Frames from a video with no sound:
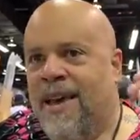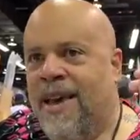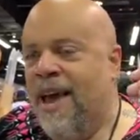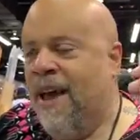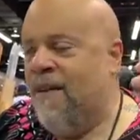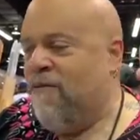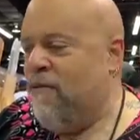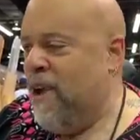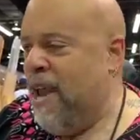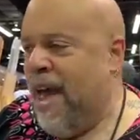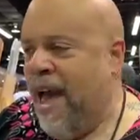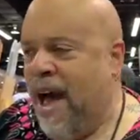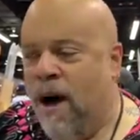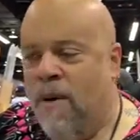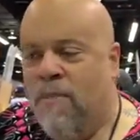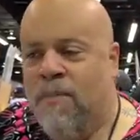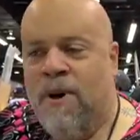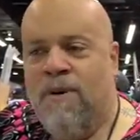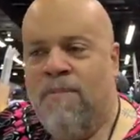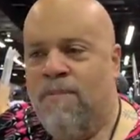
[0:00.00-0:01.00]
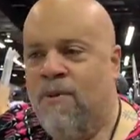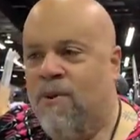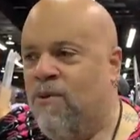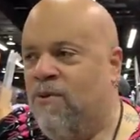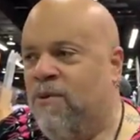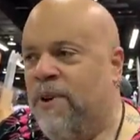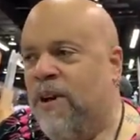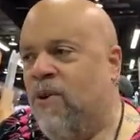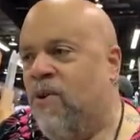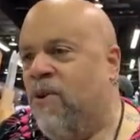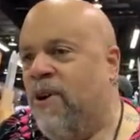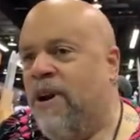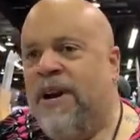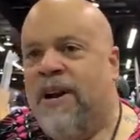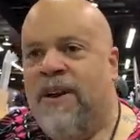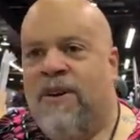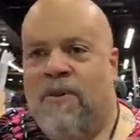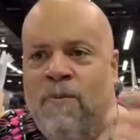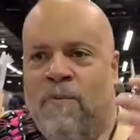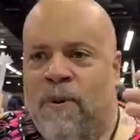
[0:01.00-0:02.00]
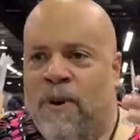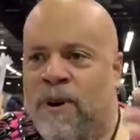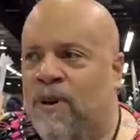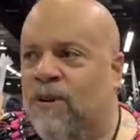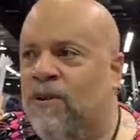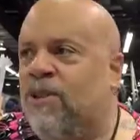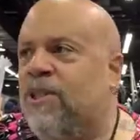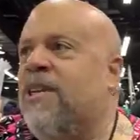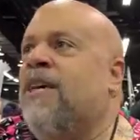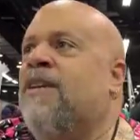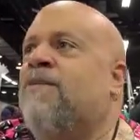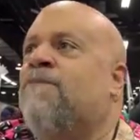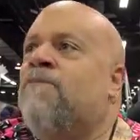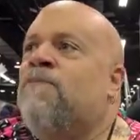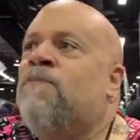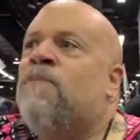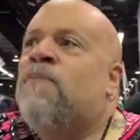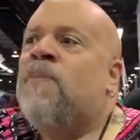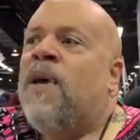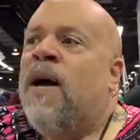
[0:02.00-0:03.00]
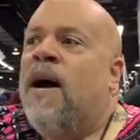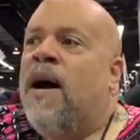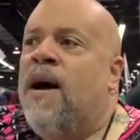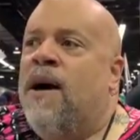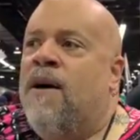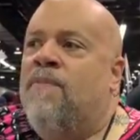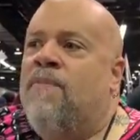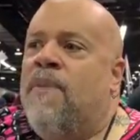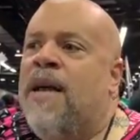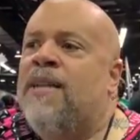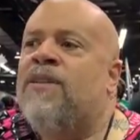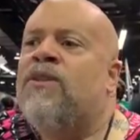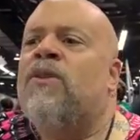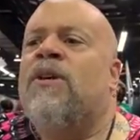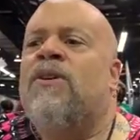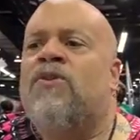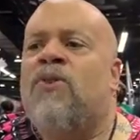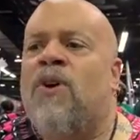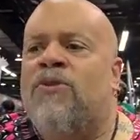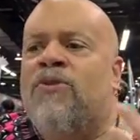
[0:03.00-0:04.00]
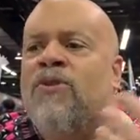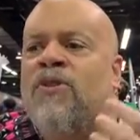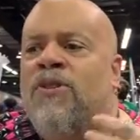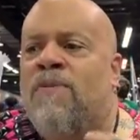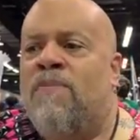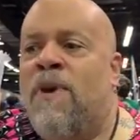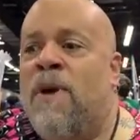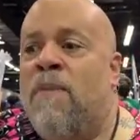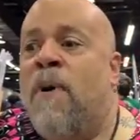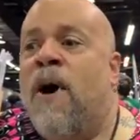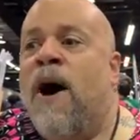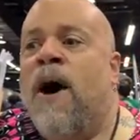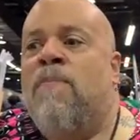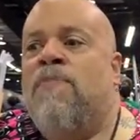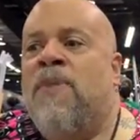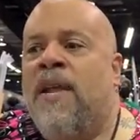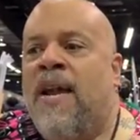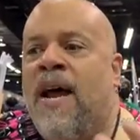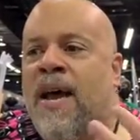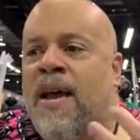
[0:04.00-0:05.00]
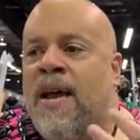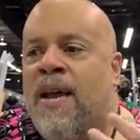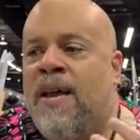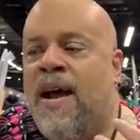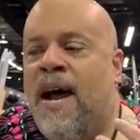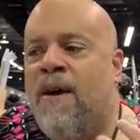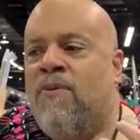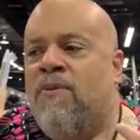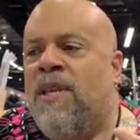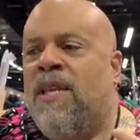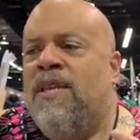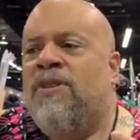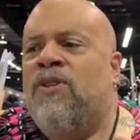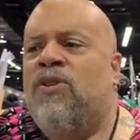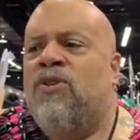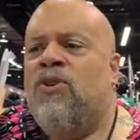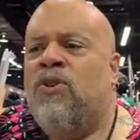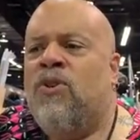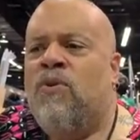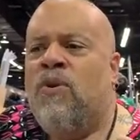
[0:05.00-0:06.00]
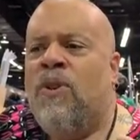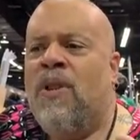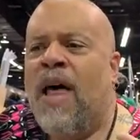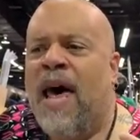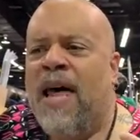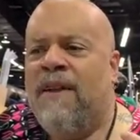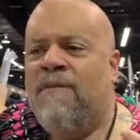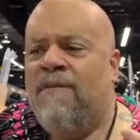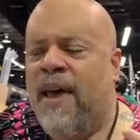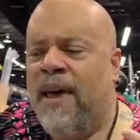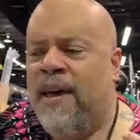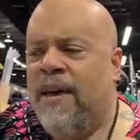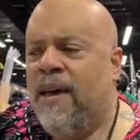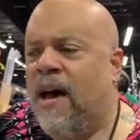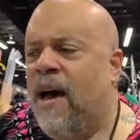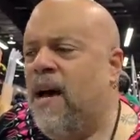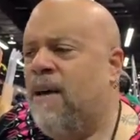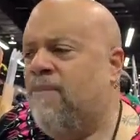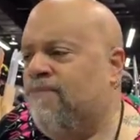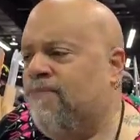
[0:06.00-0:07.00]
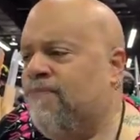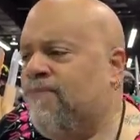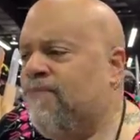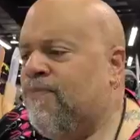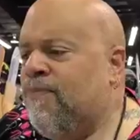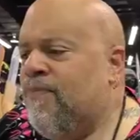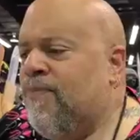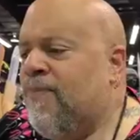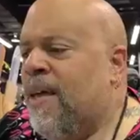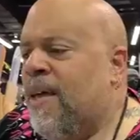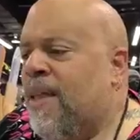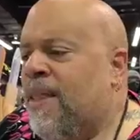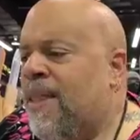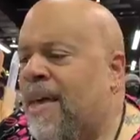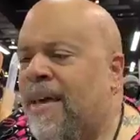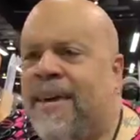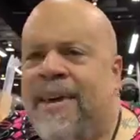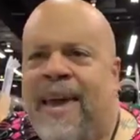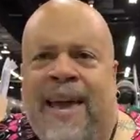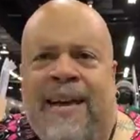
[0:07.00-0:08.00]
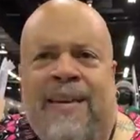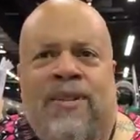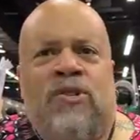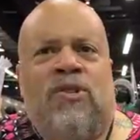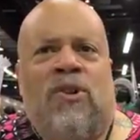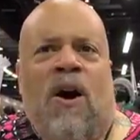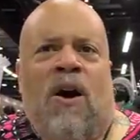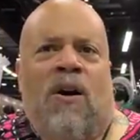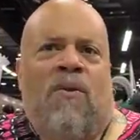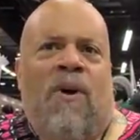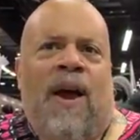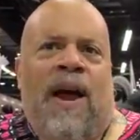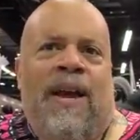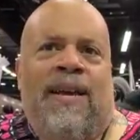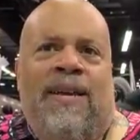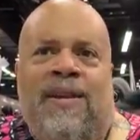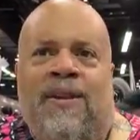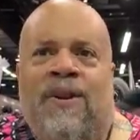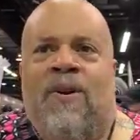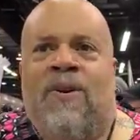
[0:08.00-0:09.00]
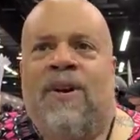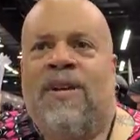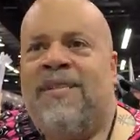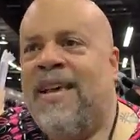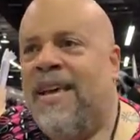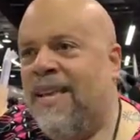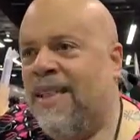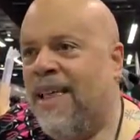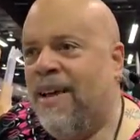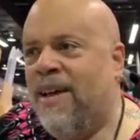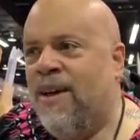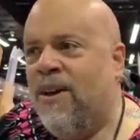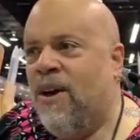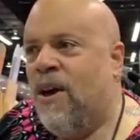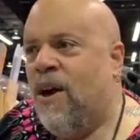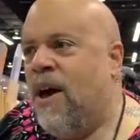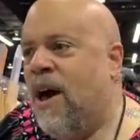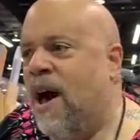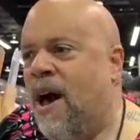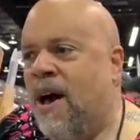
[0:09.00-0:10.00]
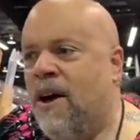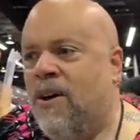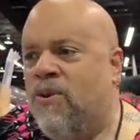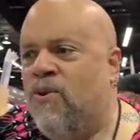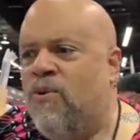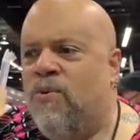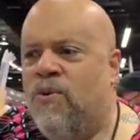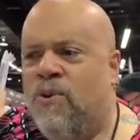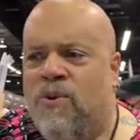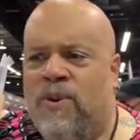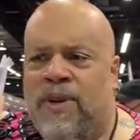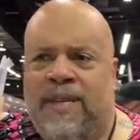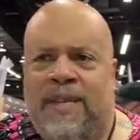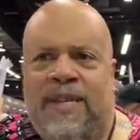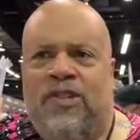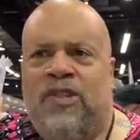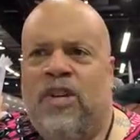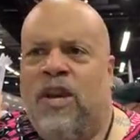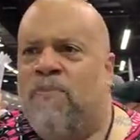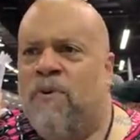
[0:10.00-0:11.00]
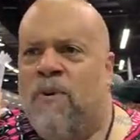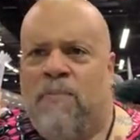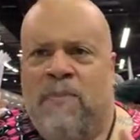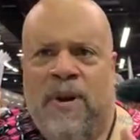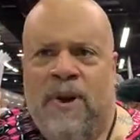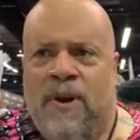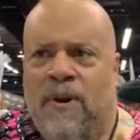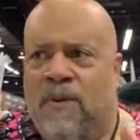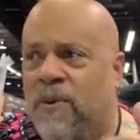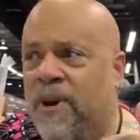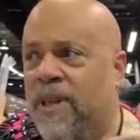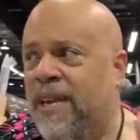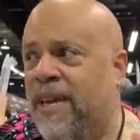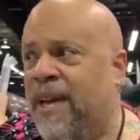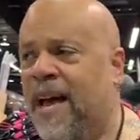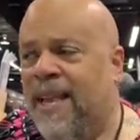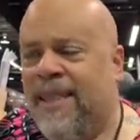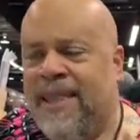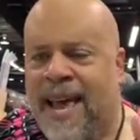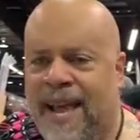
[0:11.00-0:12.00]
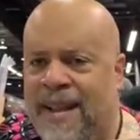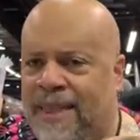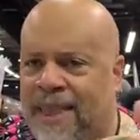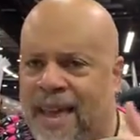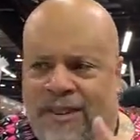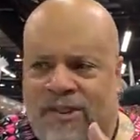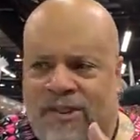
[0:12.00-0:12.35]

every album, who recorded it, who produced it. And so there's also some hip hop that I would listen to, a lot of like Gangstar, right? Because like Guru and DJ Premier really got that